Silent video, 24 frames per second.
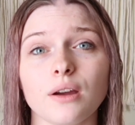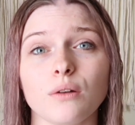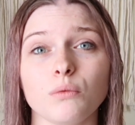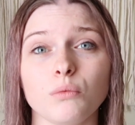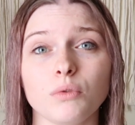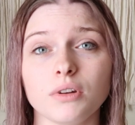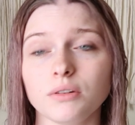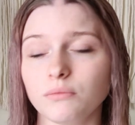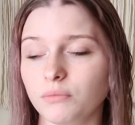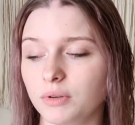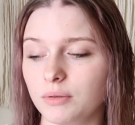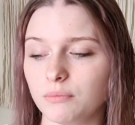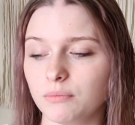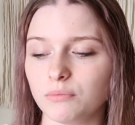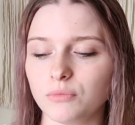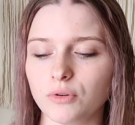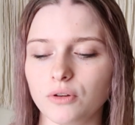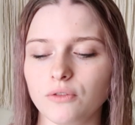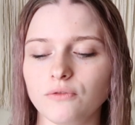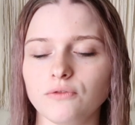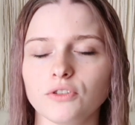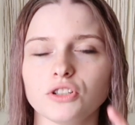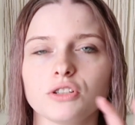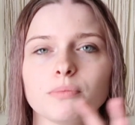and when we
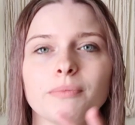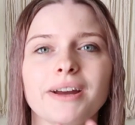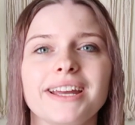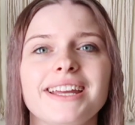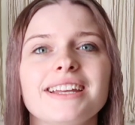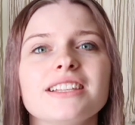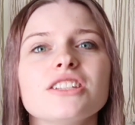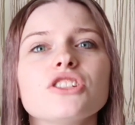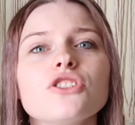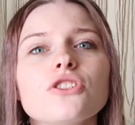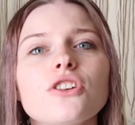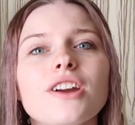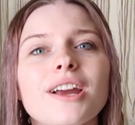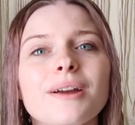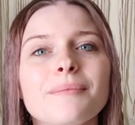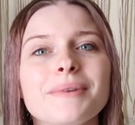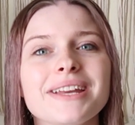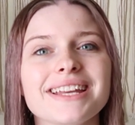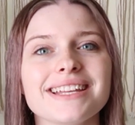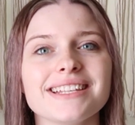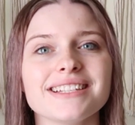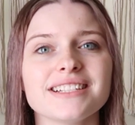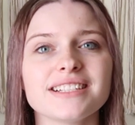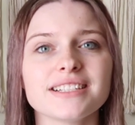move, which my
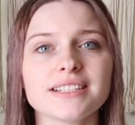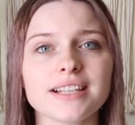Instagram is